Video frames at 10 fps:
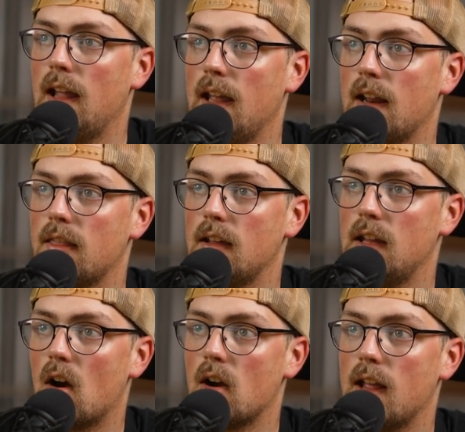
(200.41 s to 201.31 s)
And I think
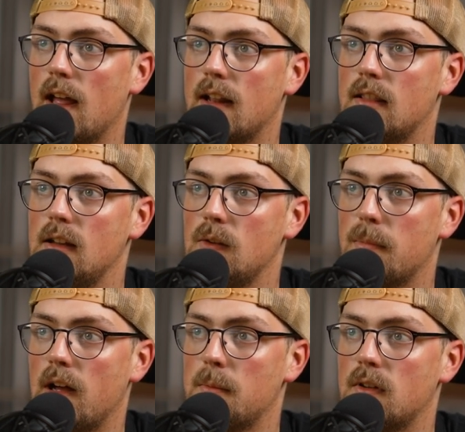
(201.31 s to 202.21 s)
he already had these
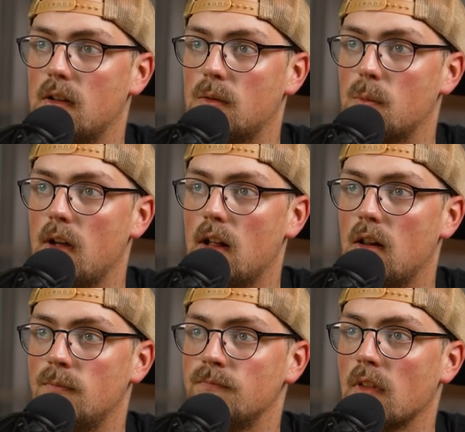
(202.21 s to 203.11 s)
pipes as well,